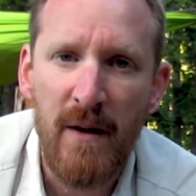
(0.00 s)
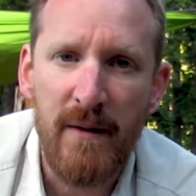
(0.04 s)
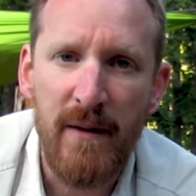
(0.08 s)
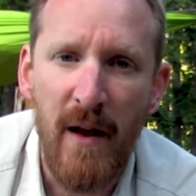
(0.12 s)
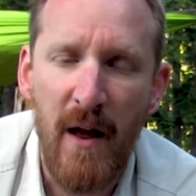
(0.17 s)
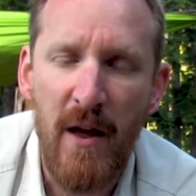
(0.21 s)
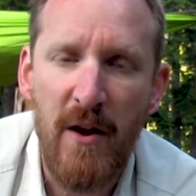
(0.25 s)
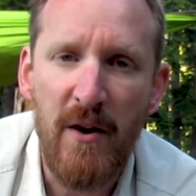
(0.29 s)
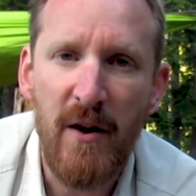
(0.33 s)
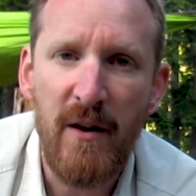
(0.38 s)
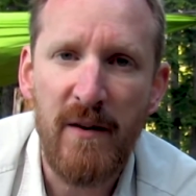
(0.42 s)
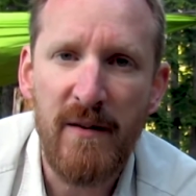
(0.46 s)

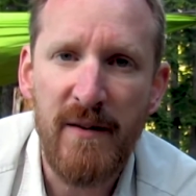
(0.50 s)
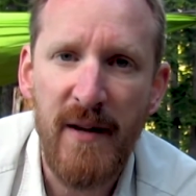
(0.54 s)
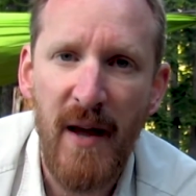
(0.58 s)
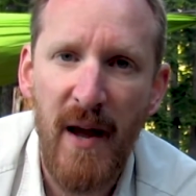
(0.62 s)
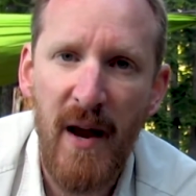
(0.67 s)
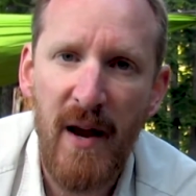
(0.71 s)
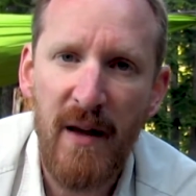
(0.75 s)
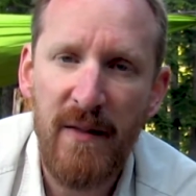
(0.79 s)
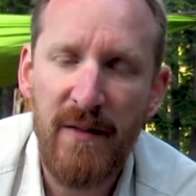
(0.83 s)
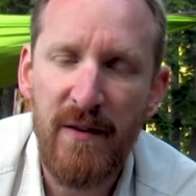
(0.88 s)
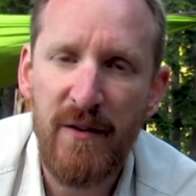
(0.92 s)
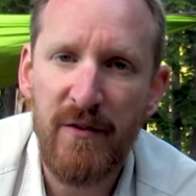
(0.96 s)
Now you can
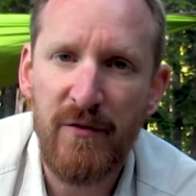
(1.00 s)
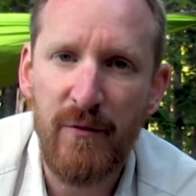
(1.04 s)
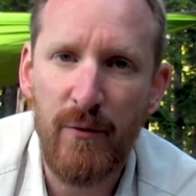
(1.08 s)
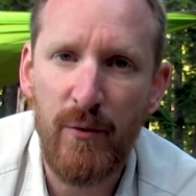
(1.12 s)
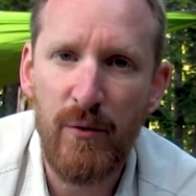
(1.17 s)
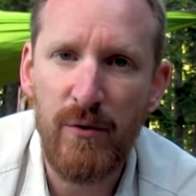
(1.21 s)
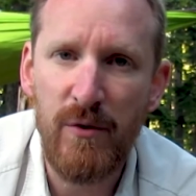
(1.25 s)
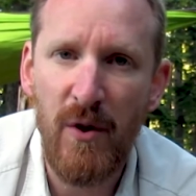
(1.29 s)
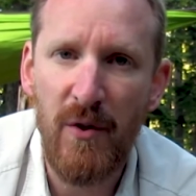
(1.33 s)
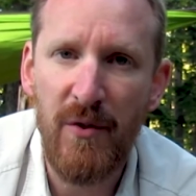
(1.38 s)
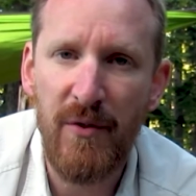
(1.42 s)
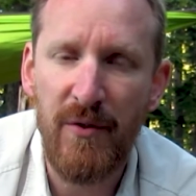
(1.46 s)
take this
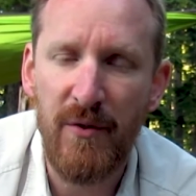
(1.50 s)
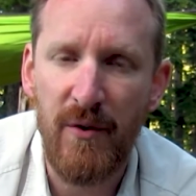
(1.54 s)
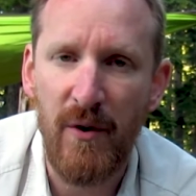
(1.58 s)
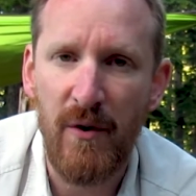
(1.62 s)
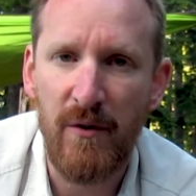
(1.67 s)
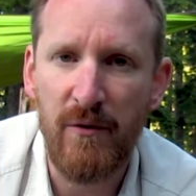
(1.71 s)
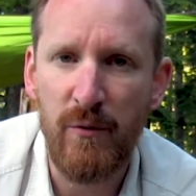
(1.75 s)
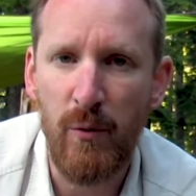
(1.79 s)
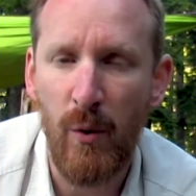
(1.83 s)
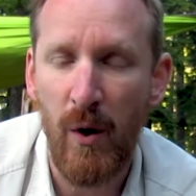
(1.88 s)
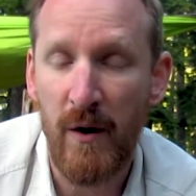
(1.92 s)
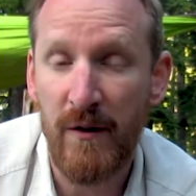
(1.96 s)
rule of
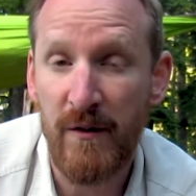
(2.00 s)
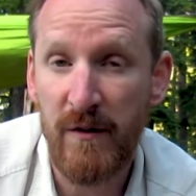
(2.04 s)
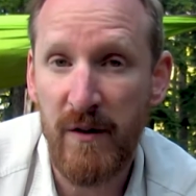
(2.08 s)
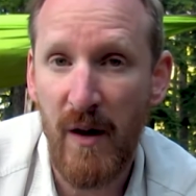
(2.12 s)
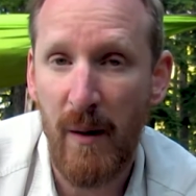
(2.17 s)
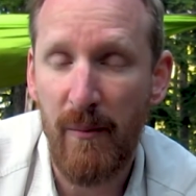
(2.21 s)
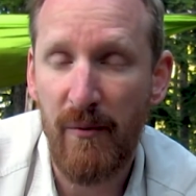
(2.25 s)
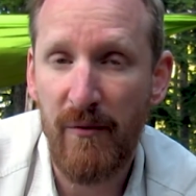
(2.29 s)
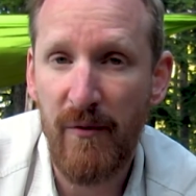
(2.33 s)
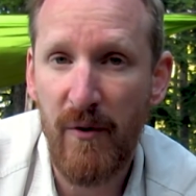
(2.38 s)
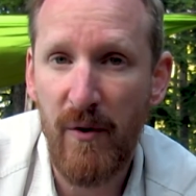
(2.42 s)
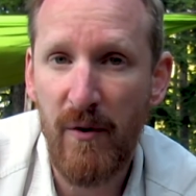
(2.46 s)
thirds one
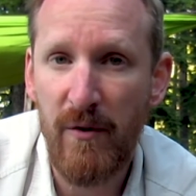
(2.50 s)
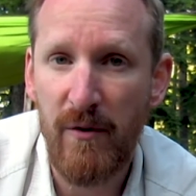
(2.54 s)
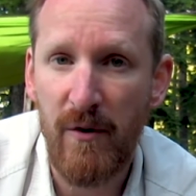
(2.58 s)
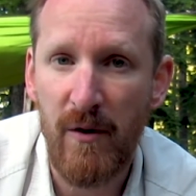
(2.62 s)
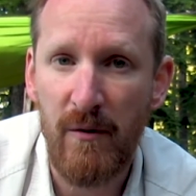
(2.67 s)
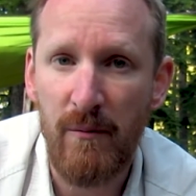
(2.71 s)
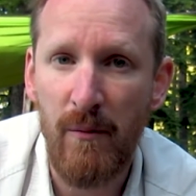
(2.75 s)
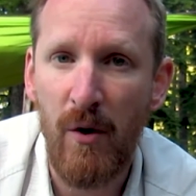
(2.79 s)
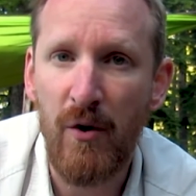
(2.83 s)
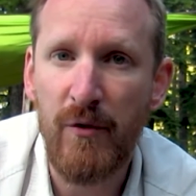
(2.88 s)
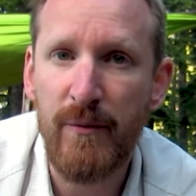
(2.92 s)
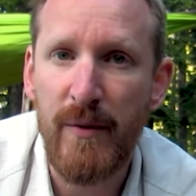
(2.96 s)
step
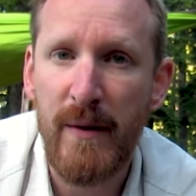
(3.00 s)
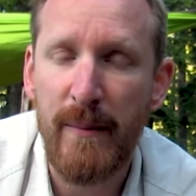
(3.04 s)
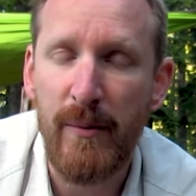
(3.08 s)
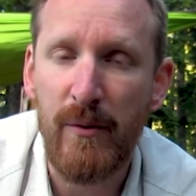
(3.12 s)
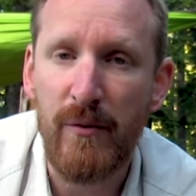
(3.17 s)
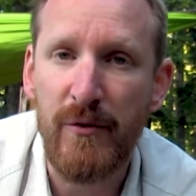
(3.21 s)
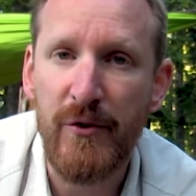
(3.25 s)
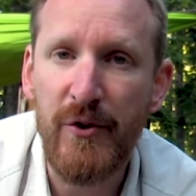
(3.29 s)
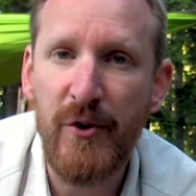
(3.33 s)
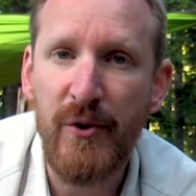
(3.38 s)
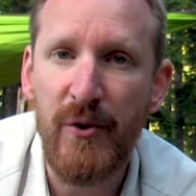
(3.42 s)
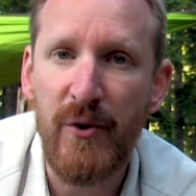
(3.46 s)
further, and most
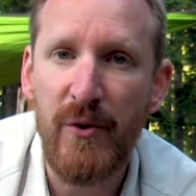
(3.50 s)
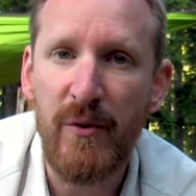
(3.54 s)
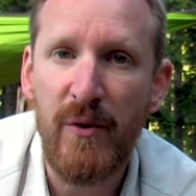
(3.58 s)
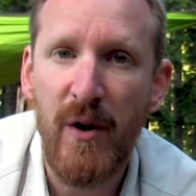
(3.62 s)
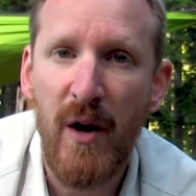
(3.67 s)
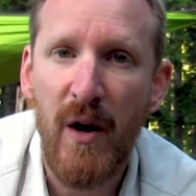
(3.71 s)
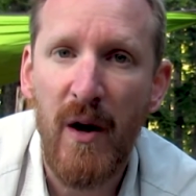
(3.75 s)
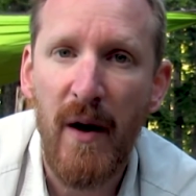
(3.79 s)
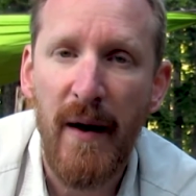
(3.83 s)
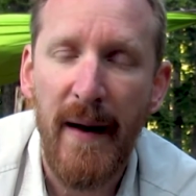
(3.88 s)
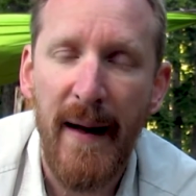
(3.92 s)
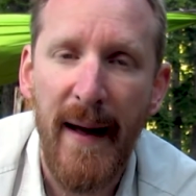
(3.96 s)
people do,
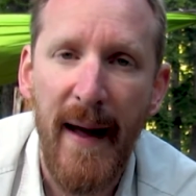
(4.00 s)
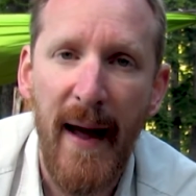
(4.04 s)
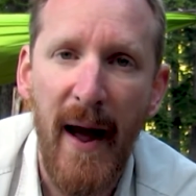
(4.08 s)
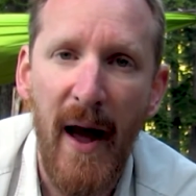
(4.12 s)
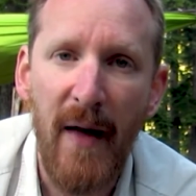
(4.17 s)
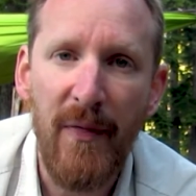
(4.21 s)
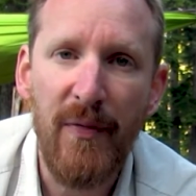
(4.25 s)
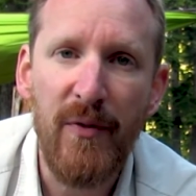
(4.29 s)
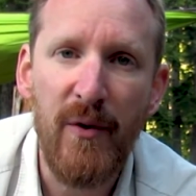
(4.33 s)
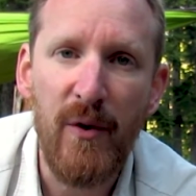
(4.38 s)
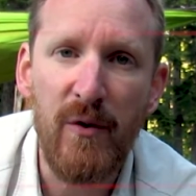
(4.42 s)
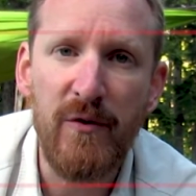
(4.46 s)

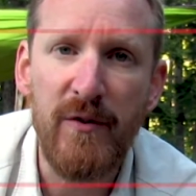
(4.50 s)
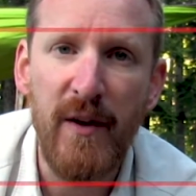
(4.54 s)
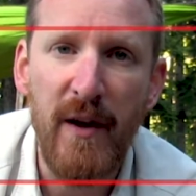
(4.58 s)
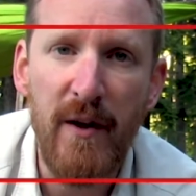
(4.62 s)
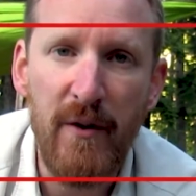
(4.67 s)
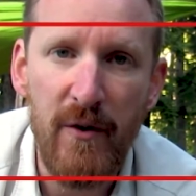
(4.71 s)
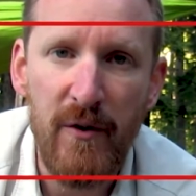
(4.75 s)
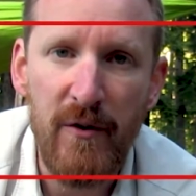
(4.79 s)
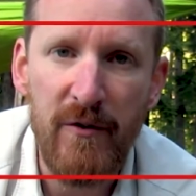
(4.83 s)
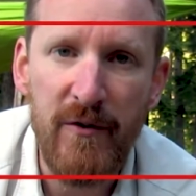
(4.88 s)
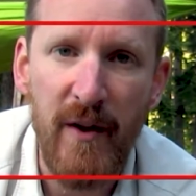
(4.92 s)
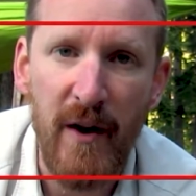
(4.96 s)
at those
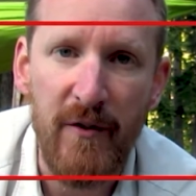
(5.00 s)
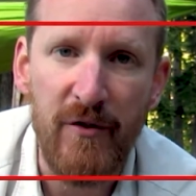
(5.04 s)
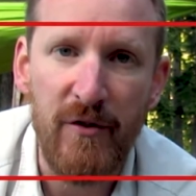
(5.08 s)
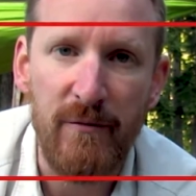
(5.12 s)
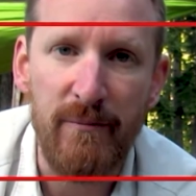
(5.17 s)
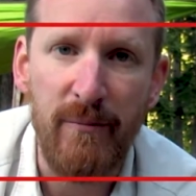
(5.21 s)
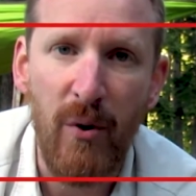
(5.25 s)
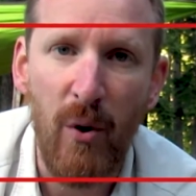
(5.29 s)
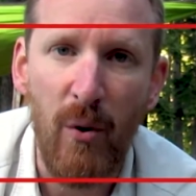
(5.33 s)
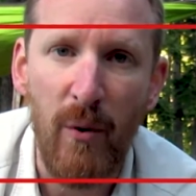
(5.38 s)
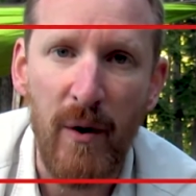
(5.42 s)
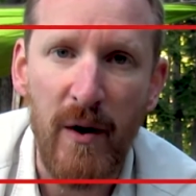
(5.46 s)

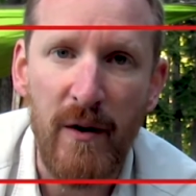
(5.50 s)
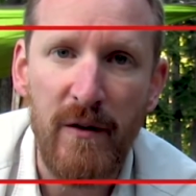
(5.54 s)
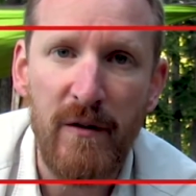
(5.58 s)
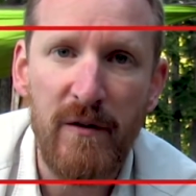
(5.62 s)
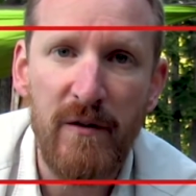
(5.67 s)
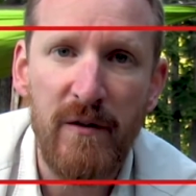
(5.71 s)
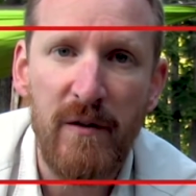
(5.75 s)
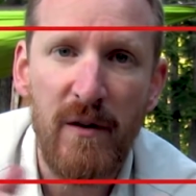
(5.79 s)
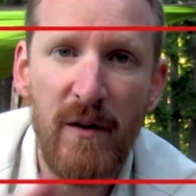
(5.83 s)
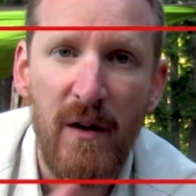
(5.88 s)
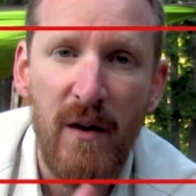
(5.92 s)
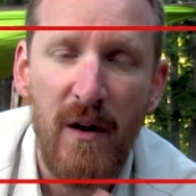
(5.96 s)
intersection
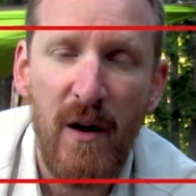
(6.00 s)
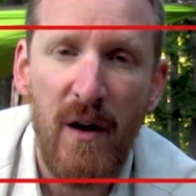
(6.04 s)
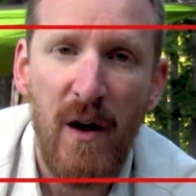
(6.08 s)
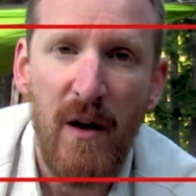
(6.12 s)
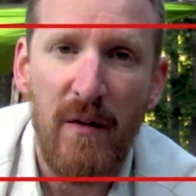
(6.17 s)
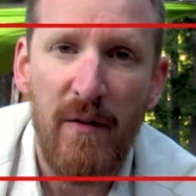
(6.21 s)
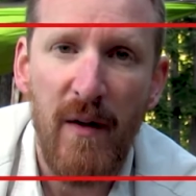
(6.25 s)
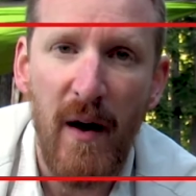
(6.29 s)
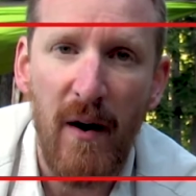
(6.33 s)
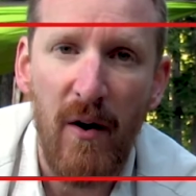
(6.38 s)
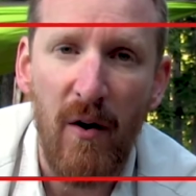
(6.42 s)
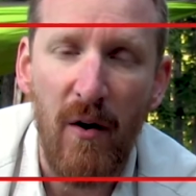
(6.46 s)
points
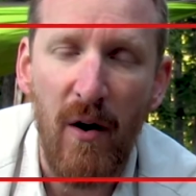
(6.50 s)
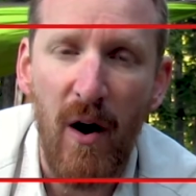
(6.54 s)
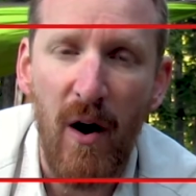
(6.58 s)
of